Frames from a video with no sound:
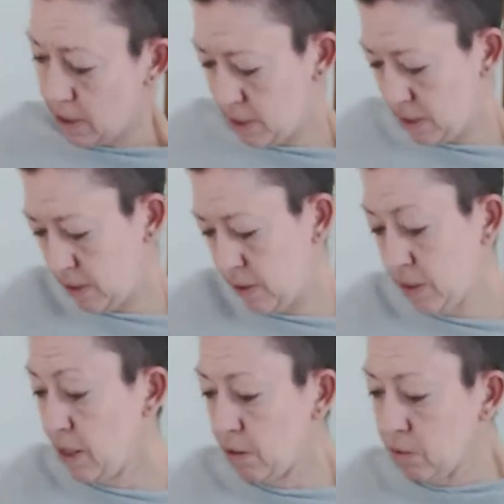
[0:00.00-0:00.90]
This,
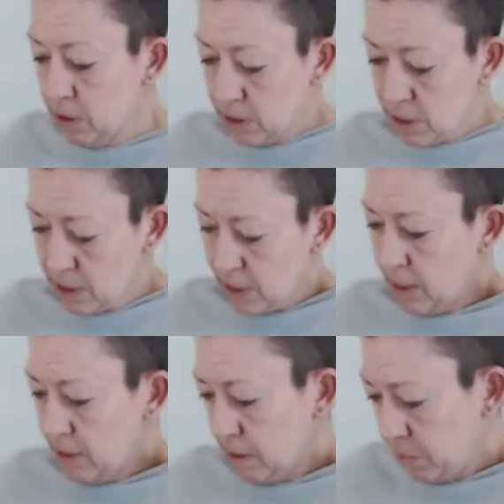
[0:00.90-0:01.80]
yeah, all Untuck
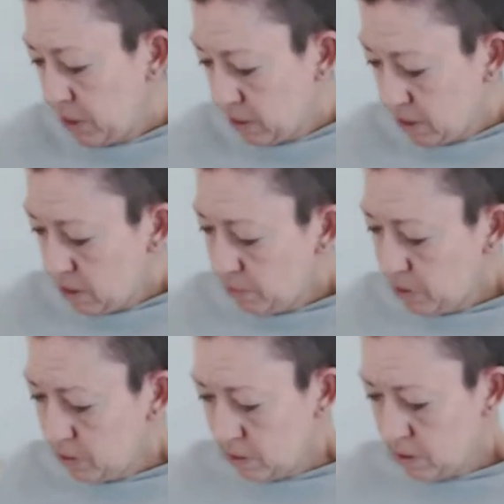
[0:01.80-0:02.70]
It. I mean, come
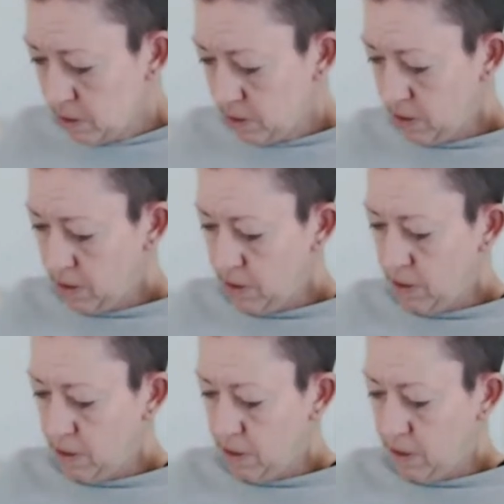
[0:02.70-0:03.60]
on.
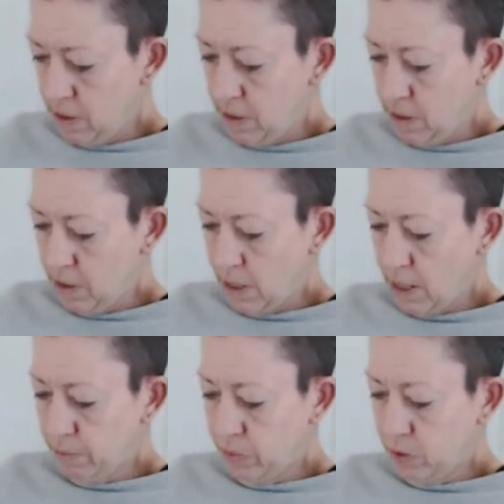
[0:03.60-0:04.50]

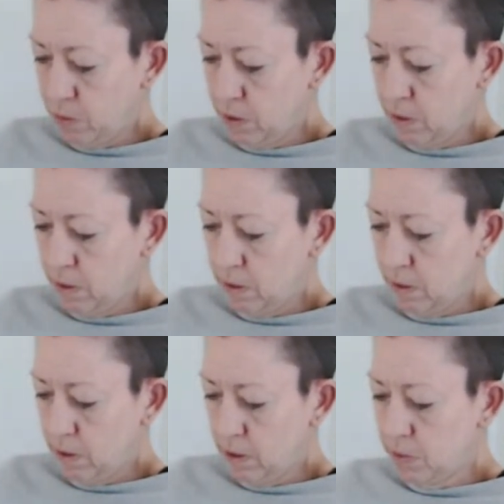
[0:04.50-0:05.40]
Lamb's wool,
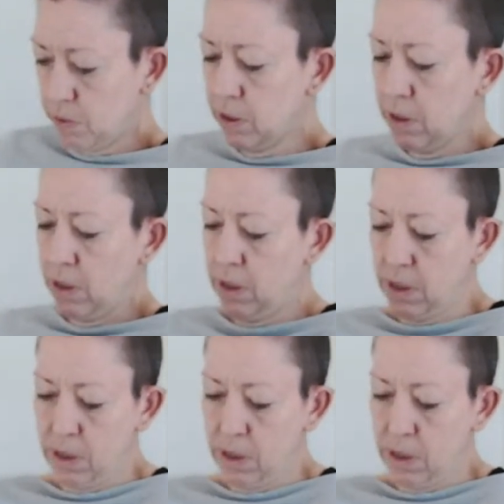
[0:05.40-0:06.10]
this one.